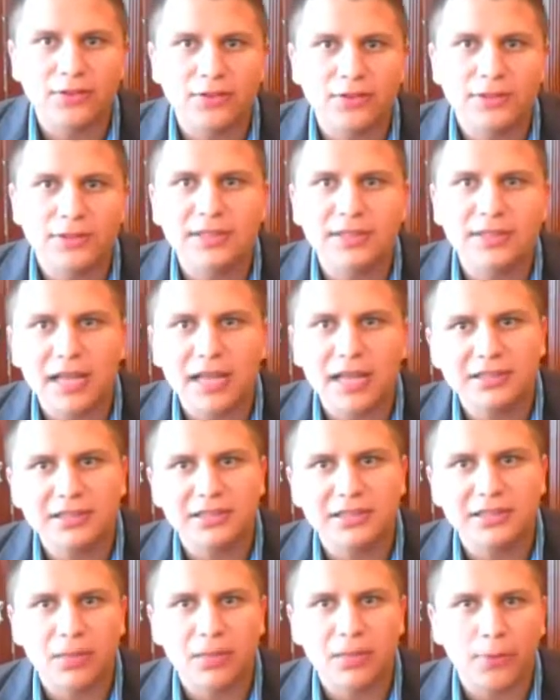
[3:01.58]
sales
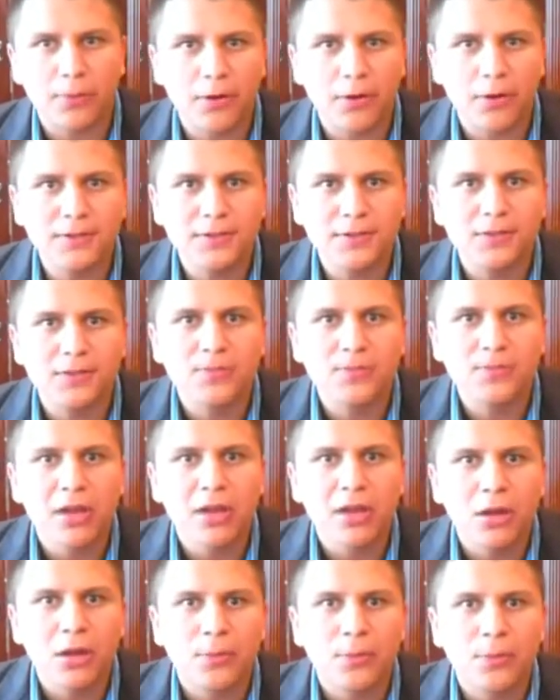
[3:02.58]
in approach,
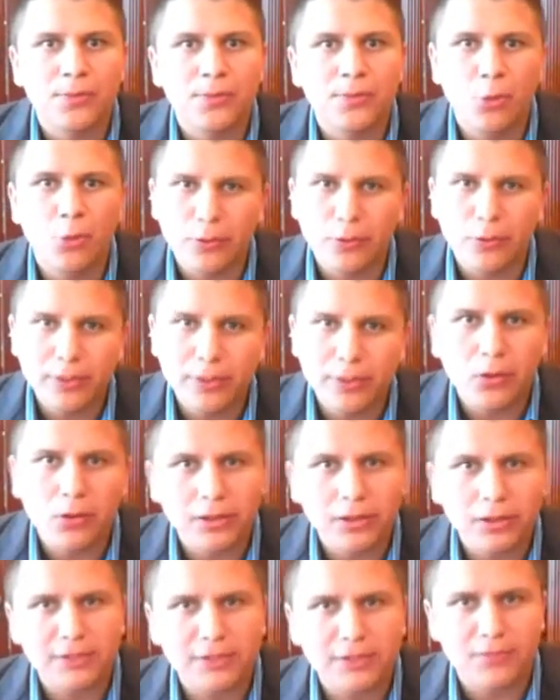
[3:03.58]
when we
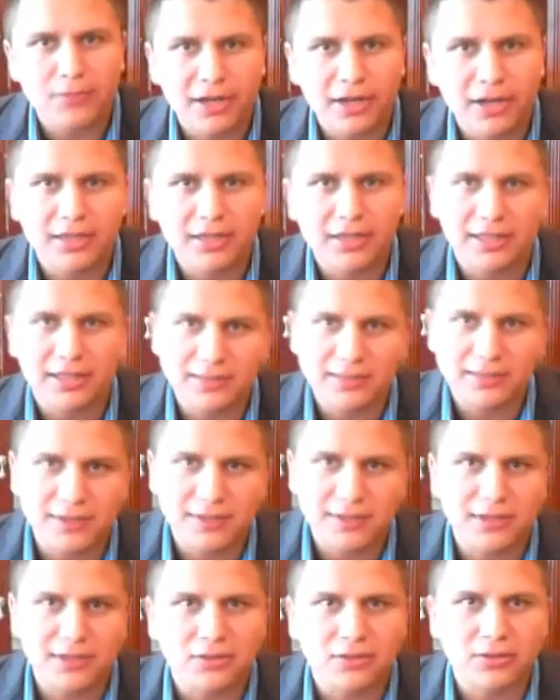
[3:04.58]
conquer the market
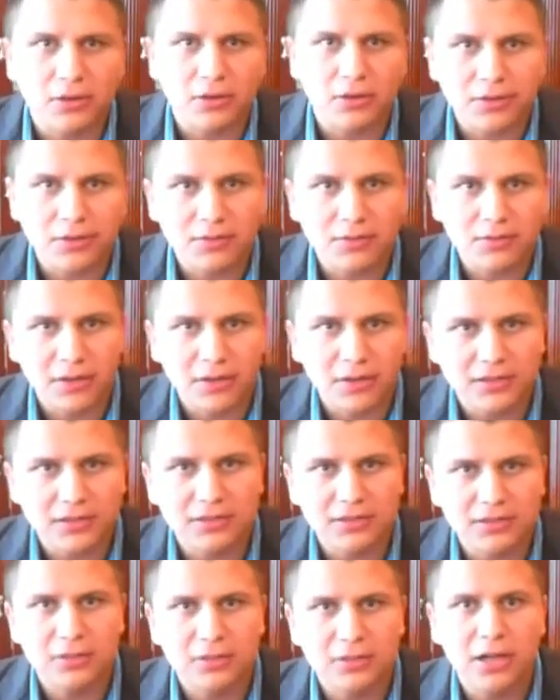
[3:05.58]
acceptance, the correct
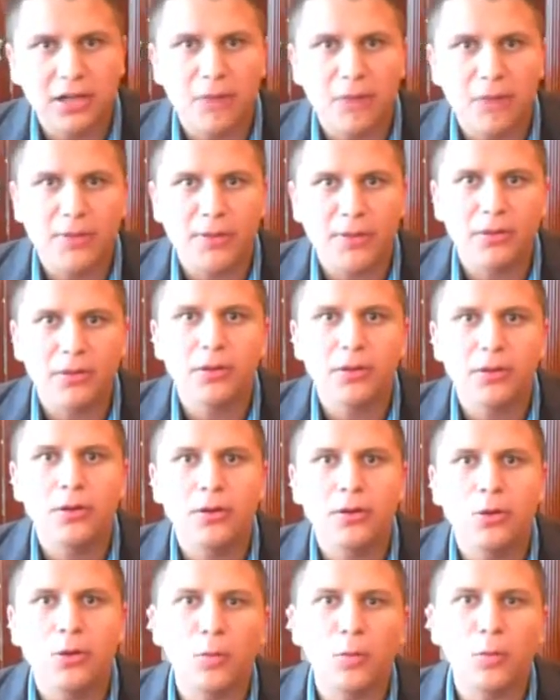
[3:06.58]
marketing campaign
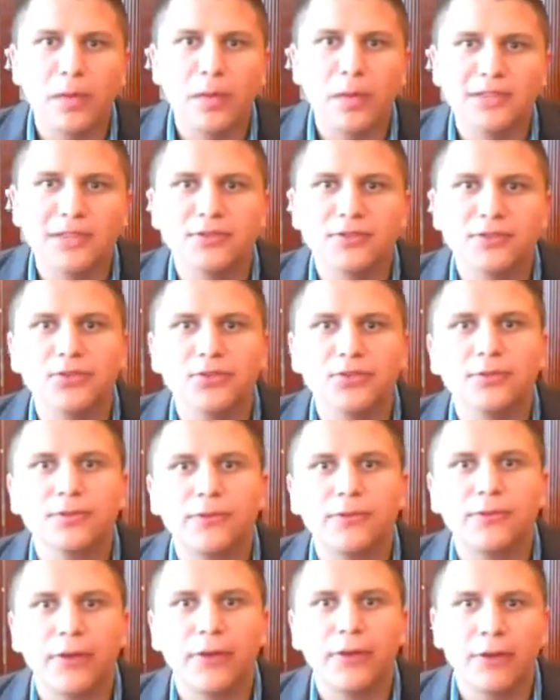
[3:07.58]
could place us
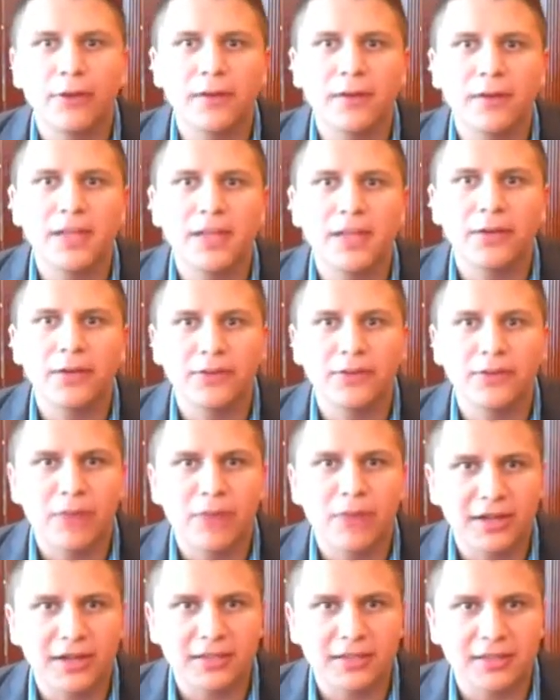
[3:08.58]
favorably of the
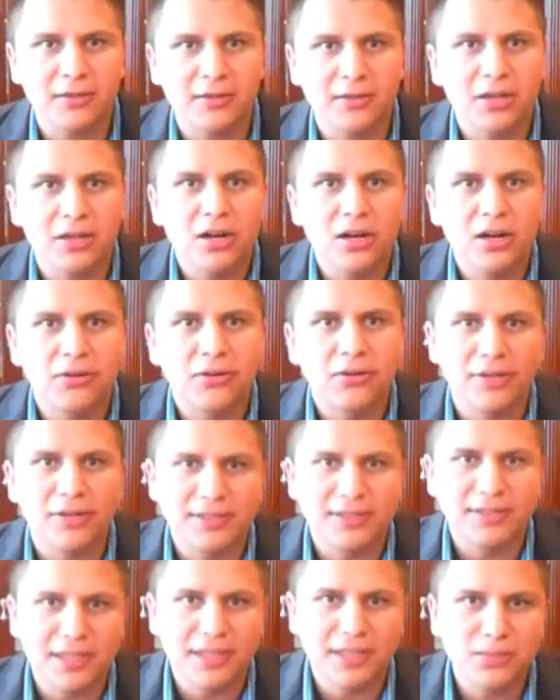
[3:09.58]
market,
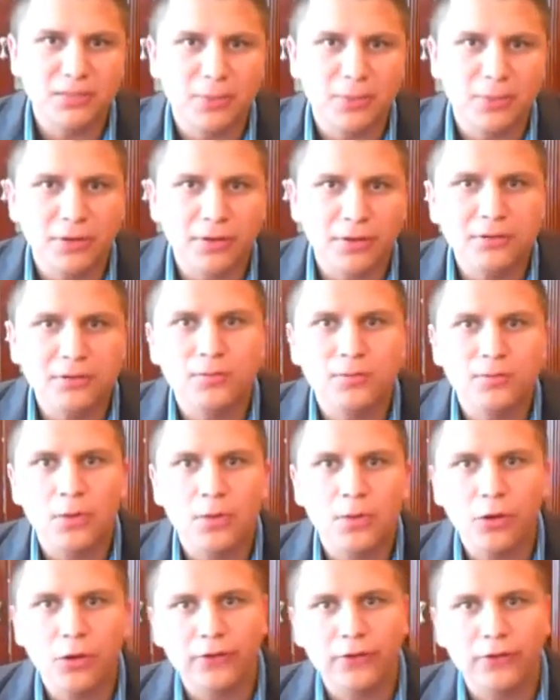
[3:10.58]
redesign the product,
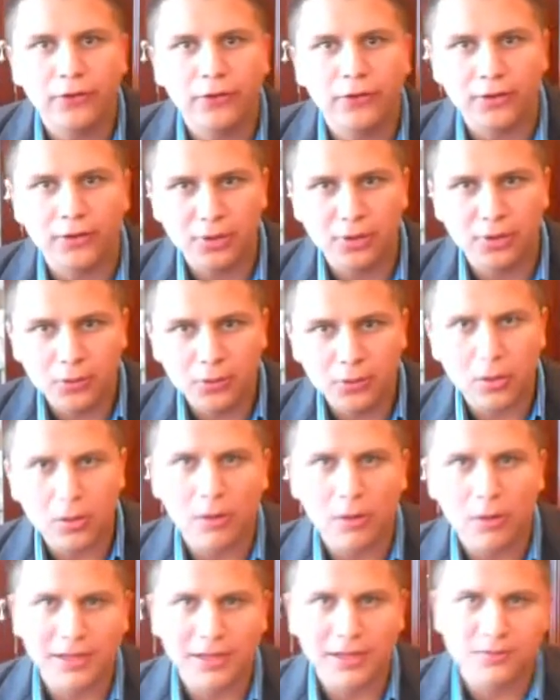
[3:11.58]
looking for a new
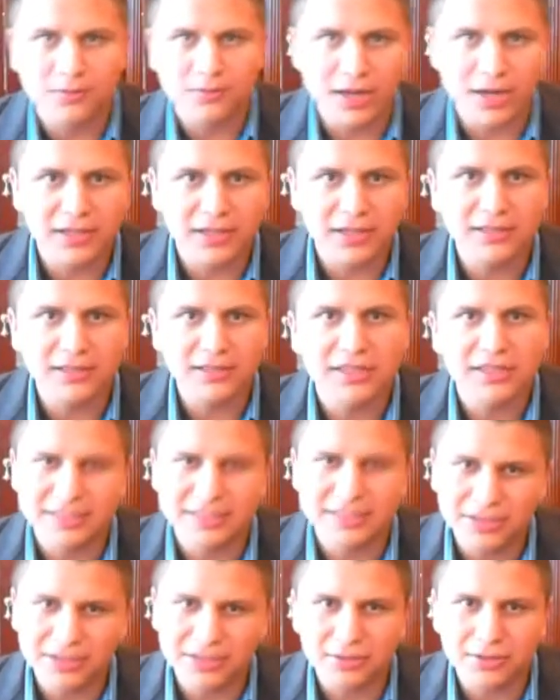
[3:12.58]
global market,
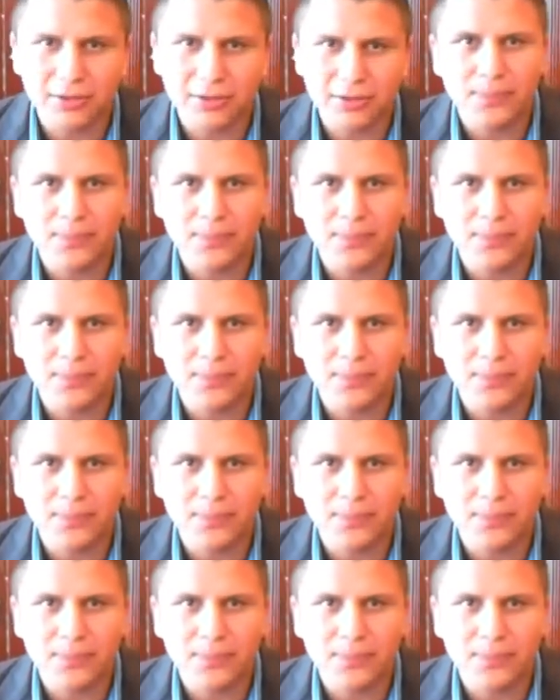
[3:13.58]
etc.